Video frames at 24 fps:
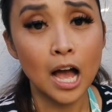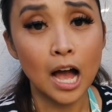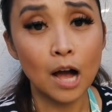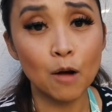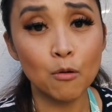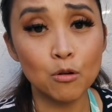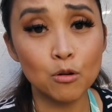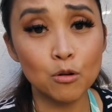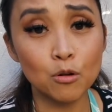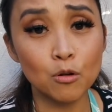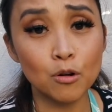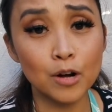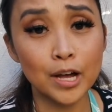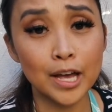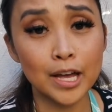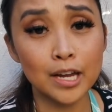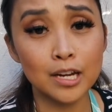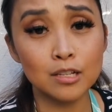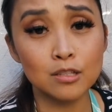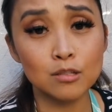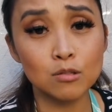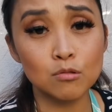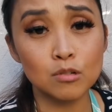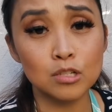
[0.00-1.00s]
I will go ahead
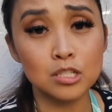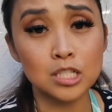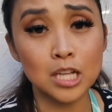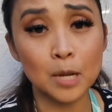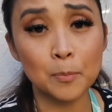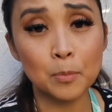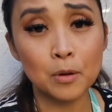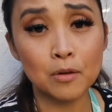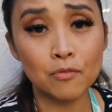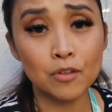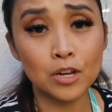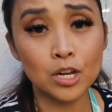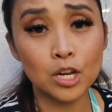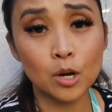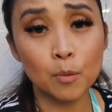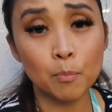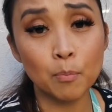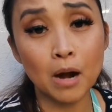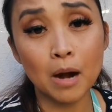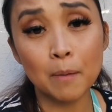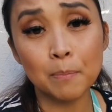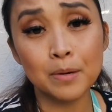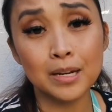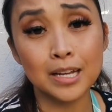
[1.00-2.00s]
and do a separate video
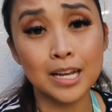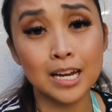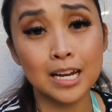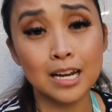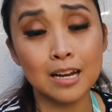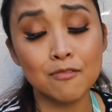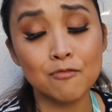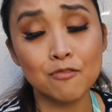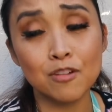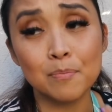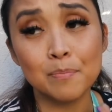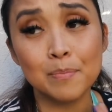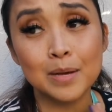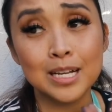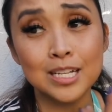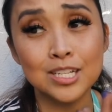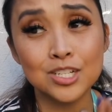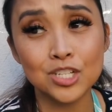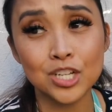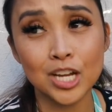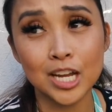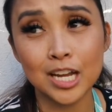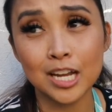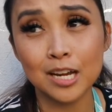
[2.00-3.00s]
propagating from my
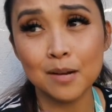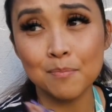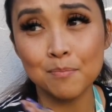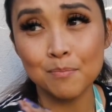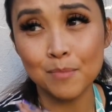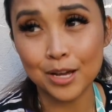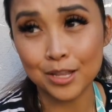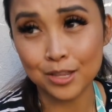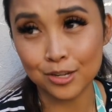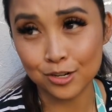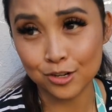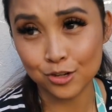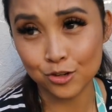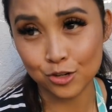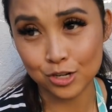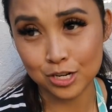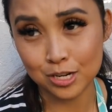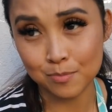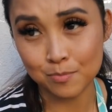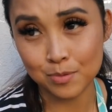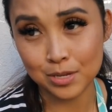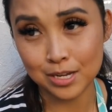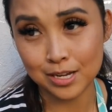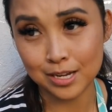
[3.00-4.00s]
jade mother
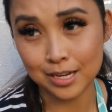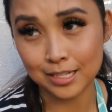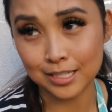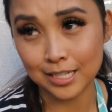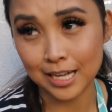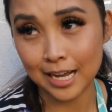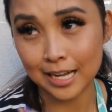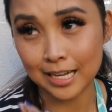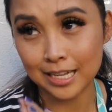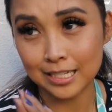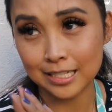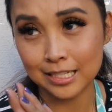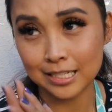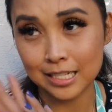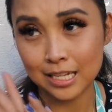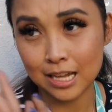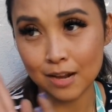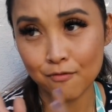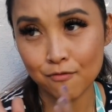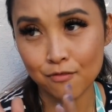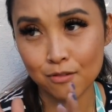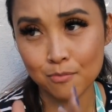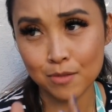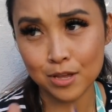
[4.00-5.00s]
tree because I can see
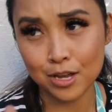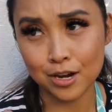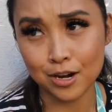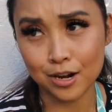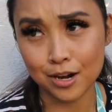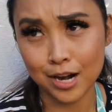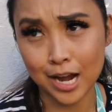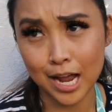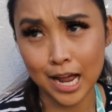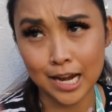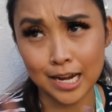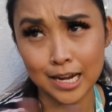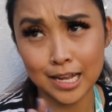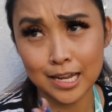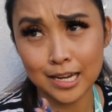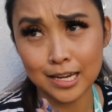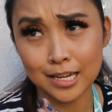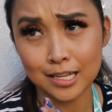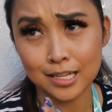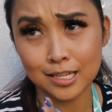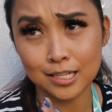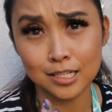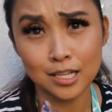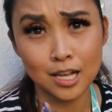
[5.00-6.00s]
it from here and it
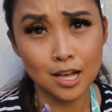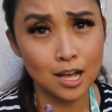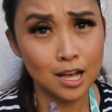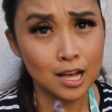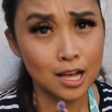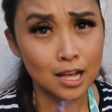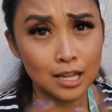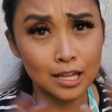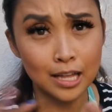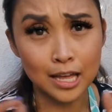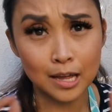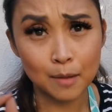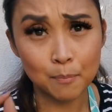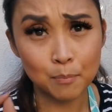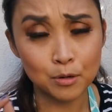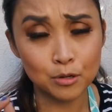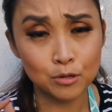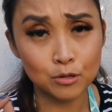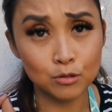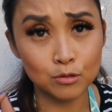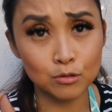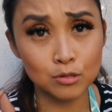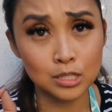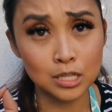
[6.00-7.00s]
is like
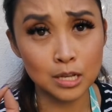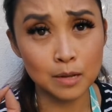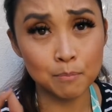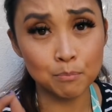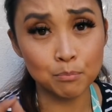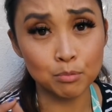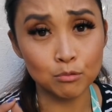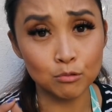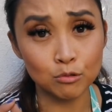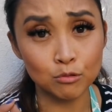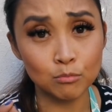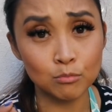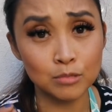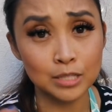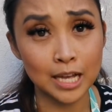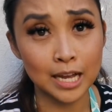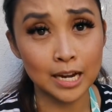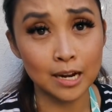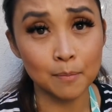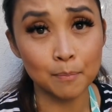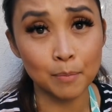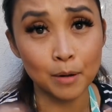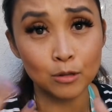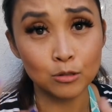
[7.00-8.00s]
producing blooms
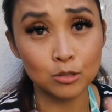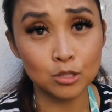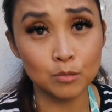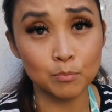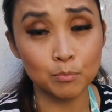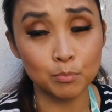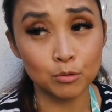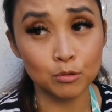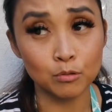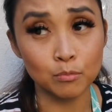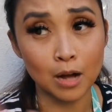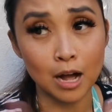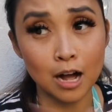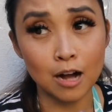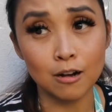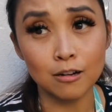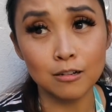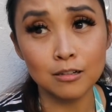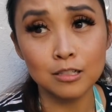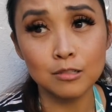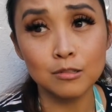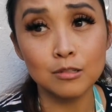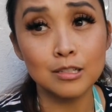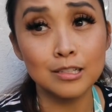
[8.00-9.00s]
and about to bloom
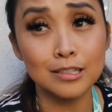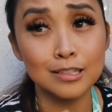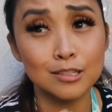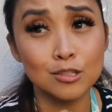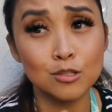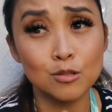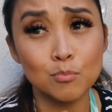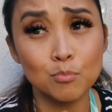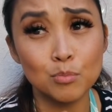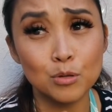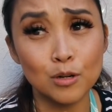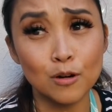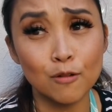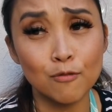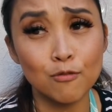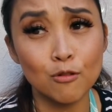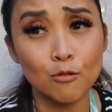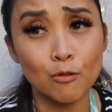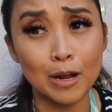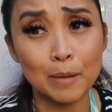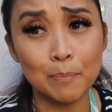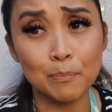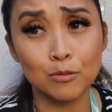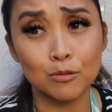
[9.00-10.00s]
out into
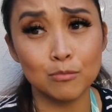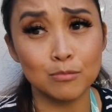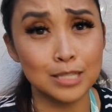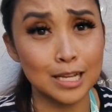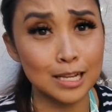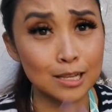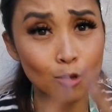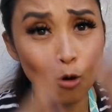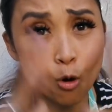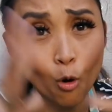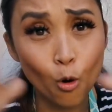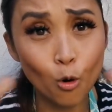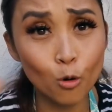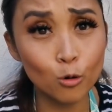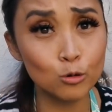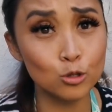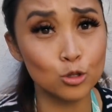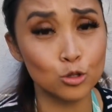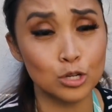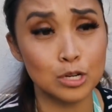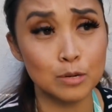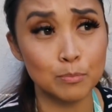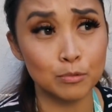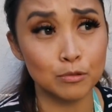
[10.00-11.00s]
beautiful white blooms and the whole
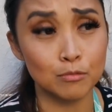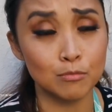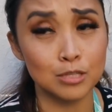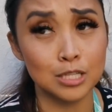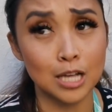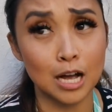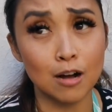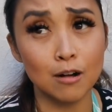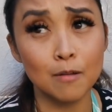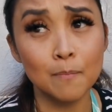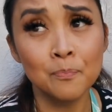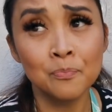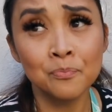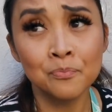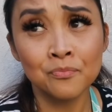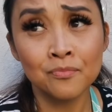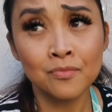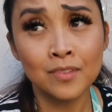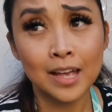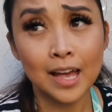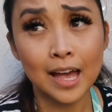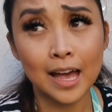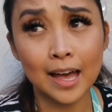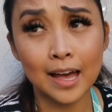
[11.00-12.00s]
tree blooms out
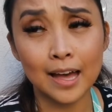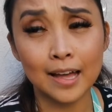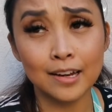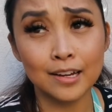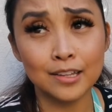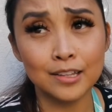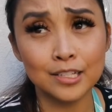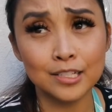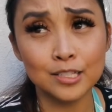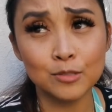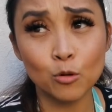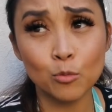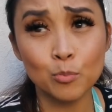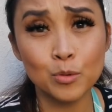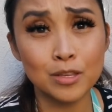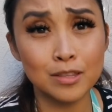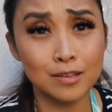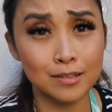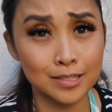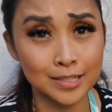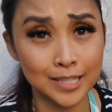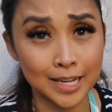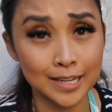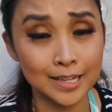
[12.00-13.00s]
and this will be
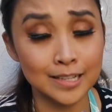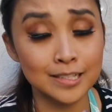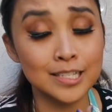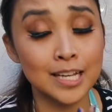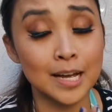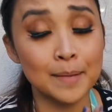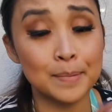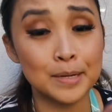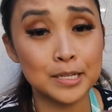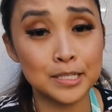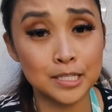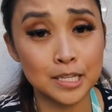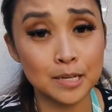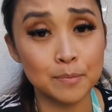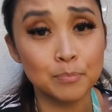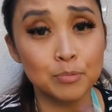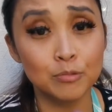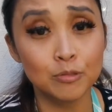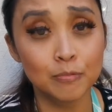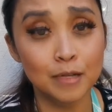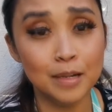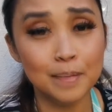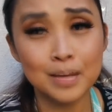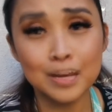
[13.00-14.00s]
the second time I see it
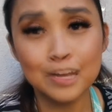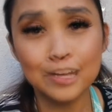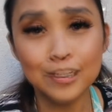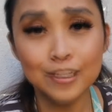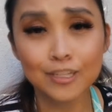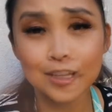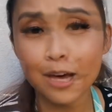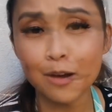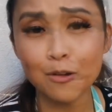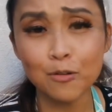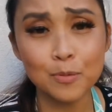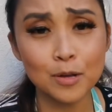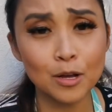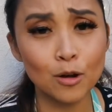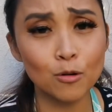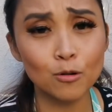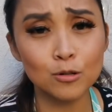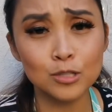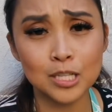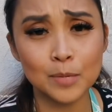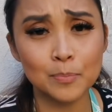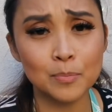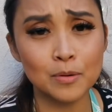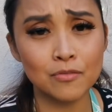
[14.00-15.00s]
bloom on me. But so that will be a
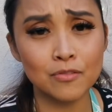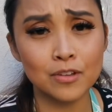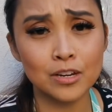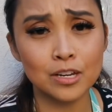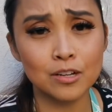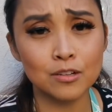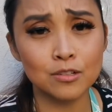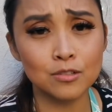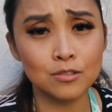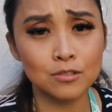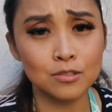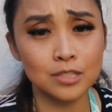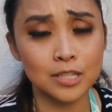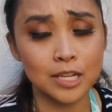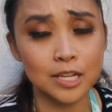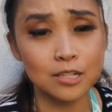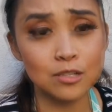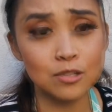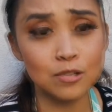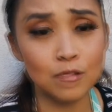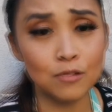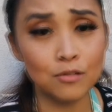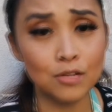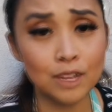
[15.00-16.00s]
whole separate video, so stay
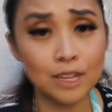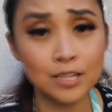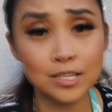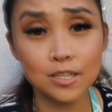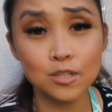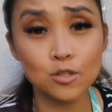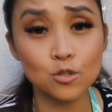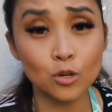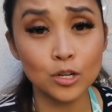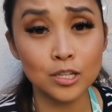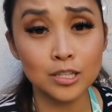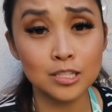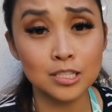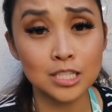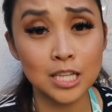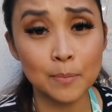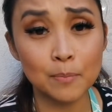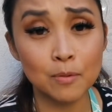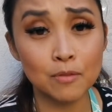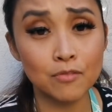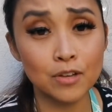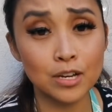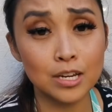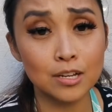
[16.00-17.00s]
tuned. If you guys enjoyed this
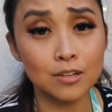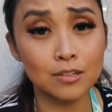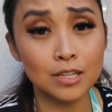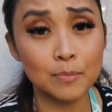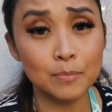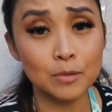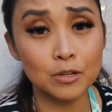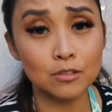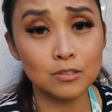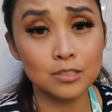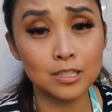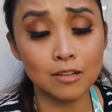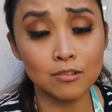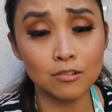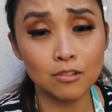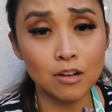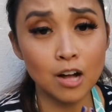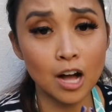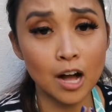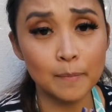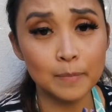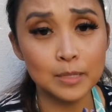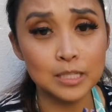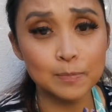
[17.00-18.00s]
type of video, let me know down in the
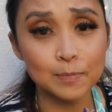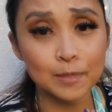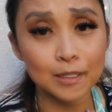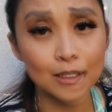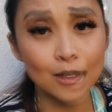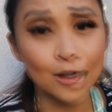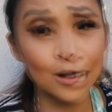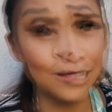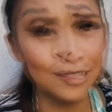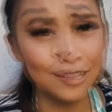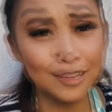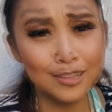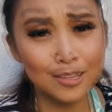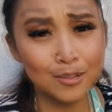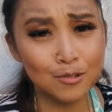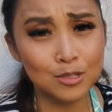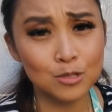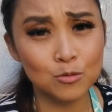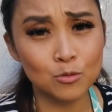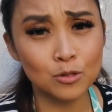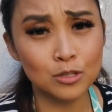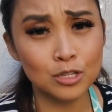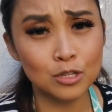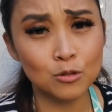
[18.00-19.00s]
comments below. Yeah, I thought that
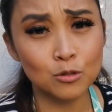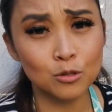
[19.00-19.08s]
was really